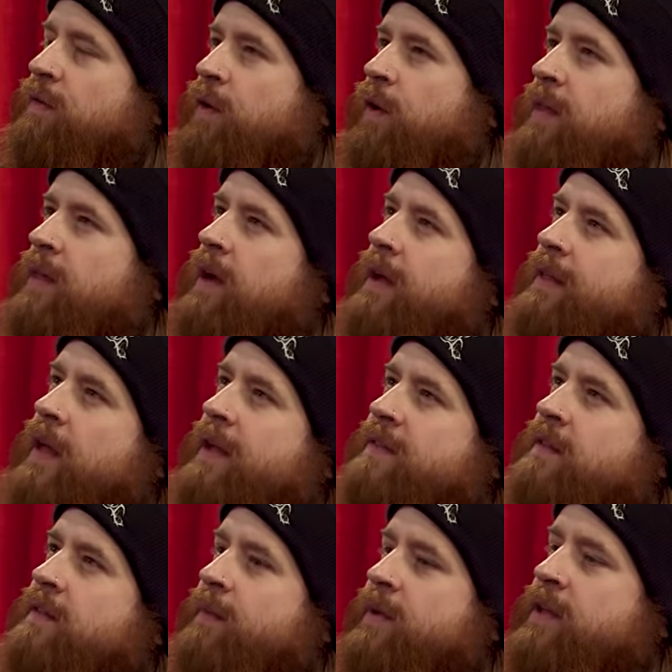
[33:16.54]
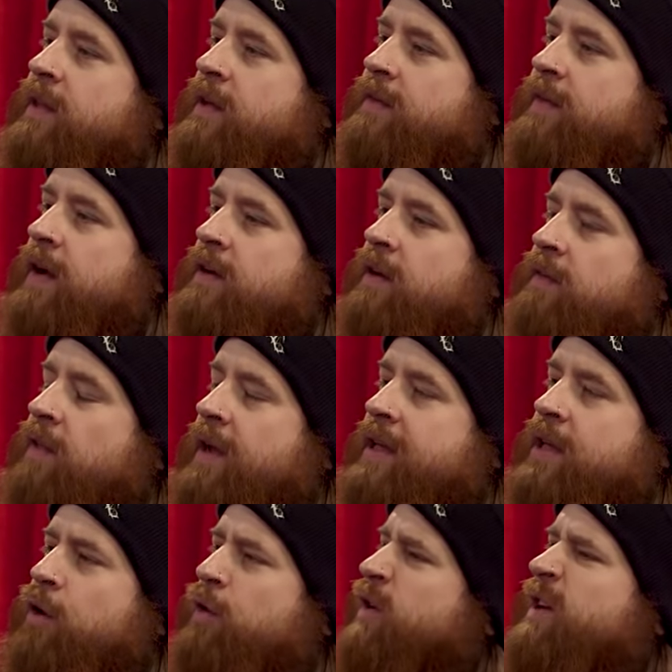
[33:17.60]
review, I think I said something to the effect of,
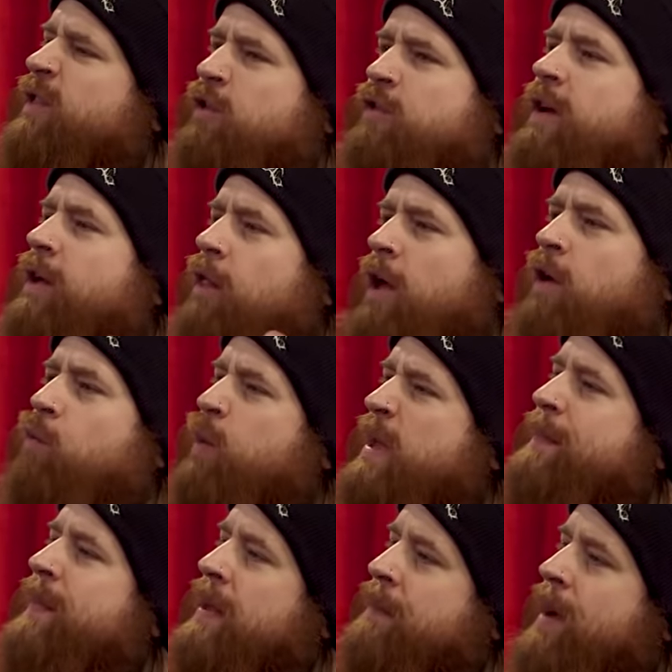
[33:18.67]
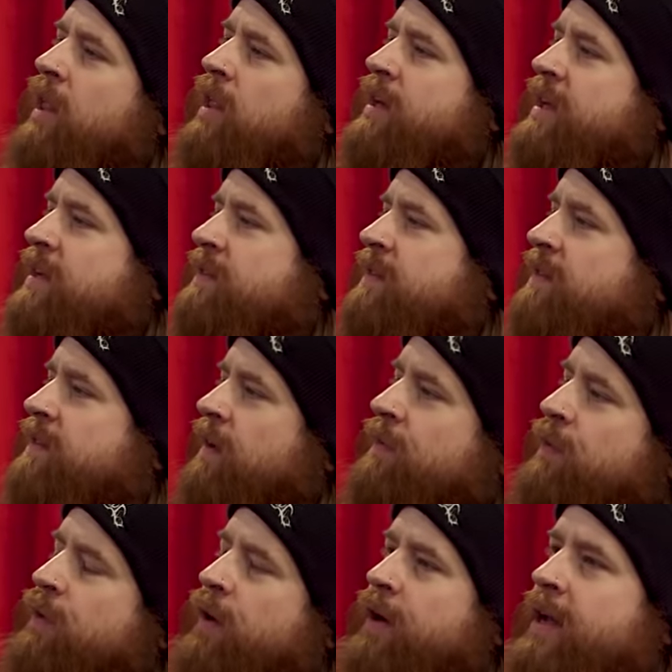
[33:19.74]
like, you know, there's like a lot of weeping melodies and
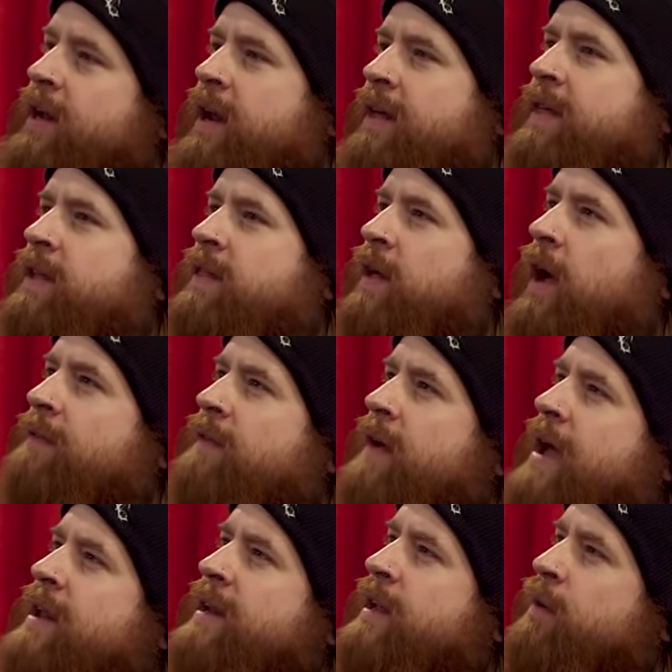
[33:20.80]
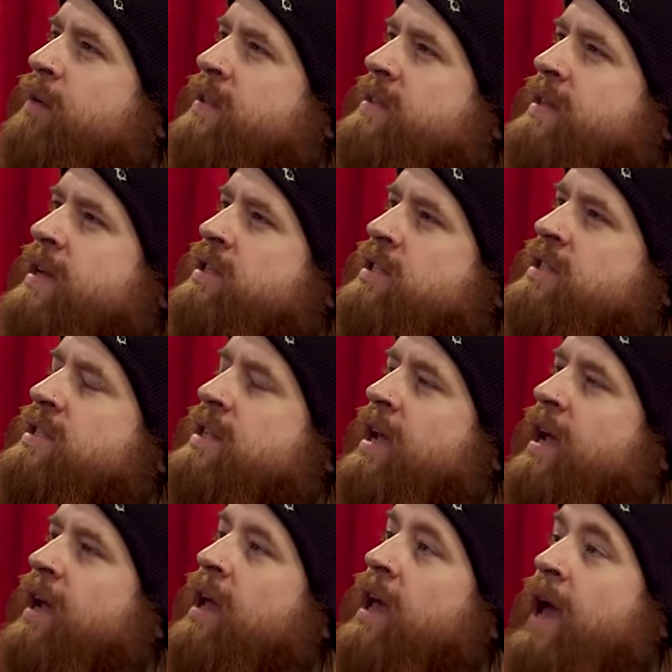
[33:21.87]
stuff throughout it, and I think I've ended it with essentially
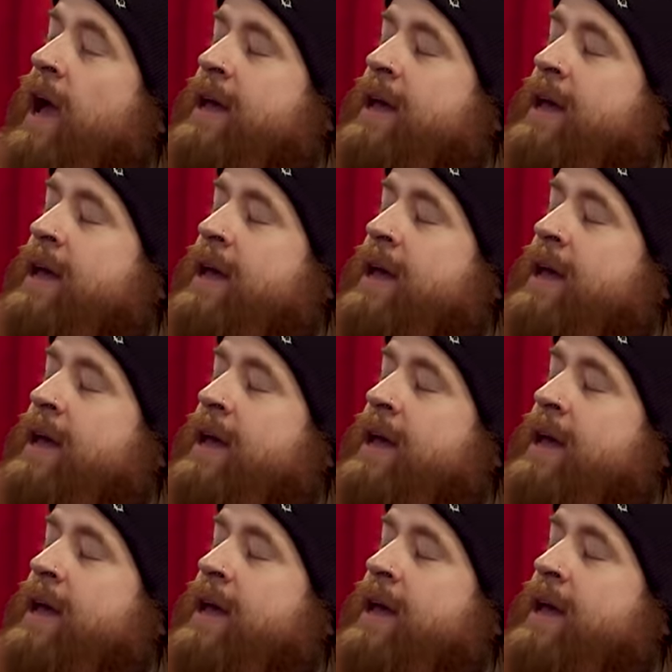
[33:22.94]
saying,